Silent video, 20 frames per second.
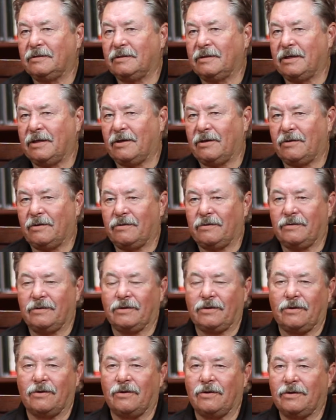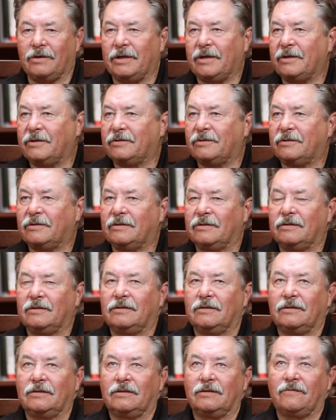that are the current needs
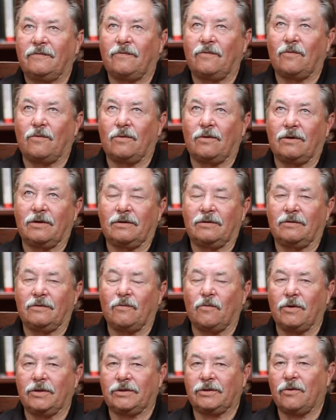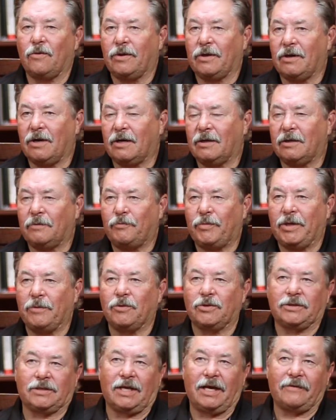for what's going on in
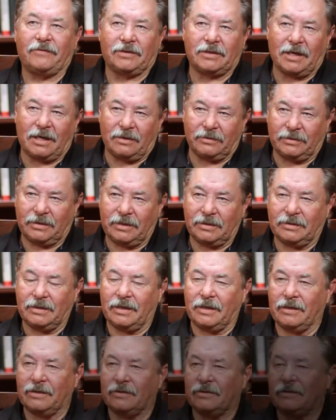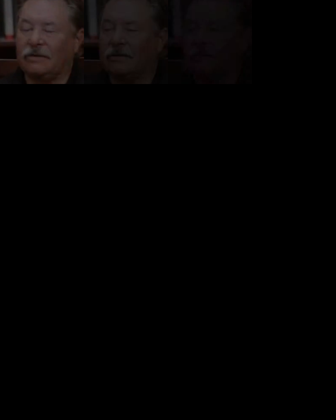people's lifestyles these days.